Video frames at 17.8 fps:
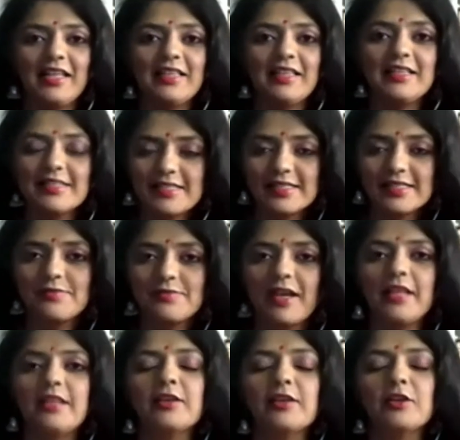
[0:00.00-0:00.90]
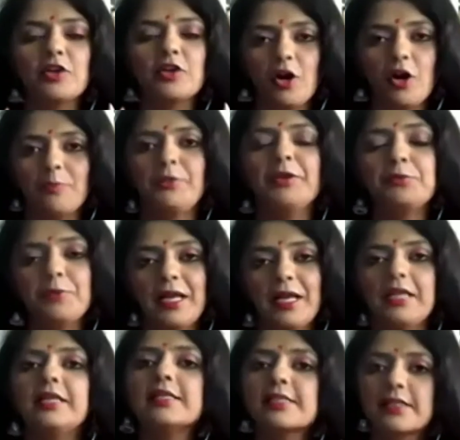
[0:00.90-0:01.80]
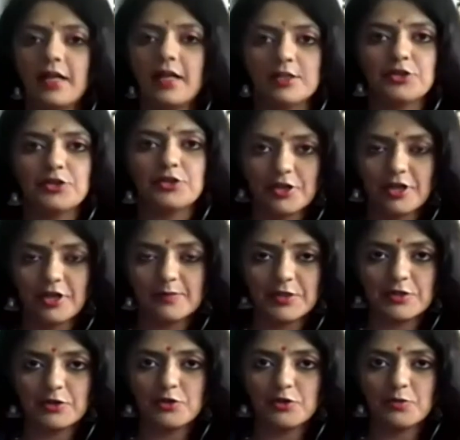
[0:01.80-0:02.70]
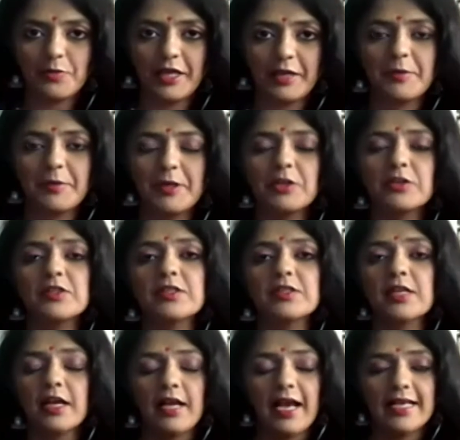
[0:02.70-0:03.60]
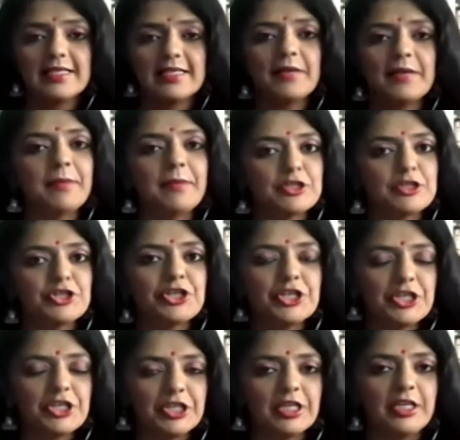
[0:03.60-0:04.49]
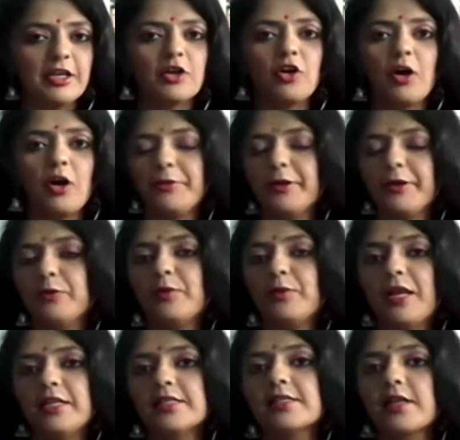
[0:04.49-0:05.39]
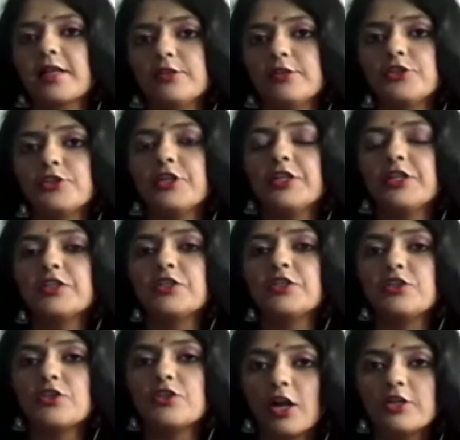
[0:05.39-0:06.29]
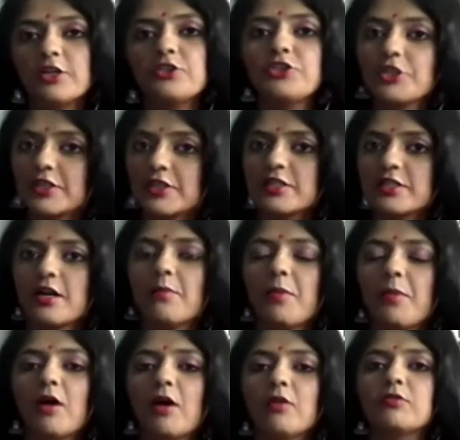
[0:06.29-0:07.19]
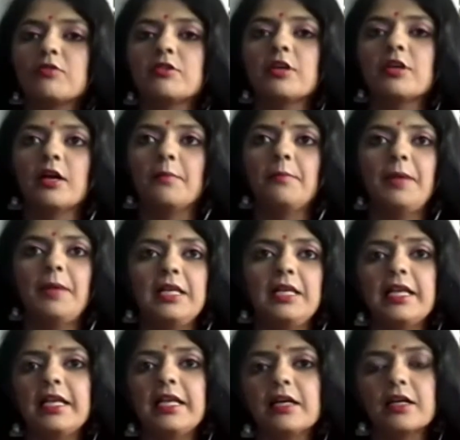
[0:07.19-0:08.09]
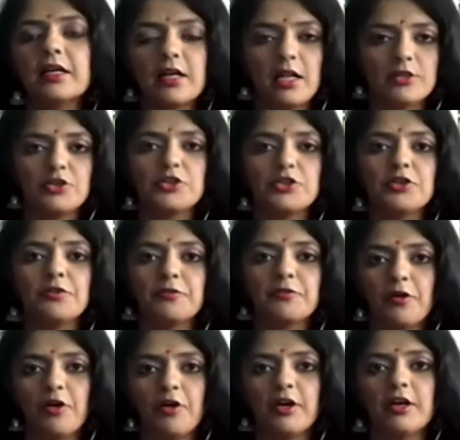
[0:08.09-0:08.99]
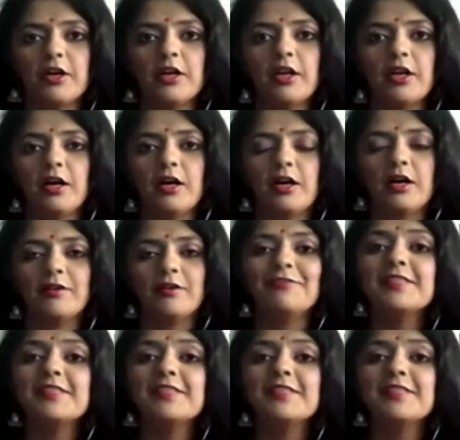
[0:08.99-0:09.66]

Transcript: And this is where the corporate wellness culture comes into being. Because as I mentioned earlier, corporate wellness culture is not just about building a culture for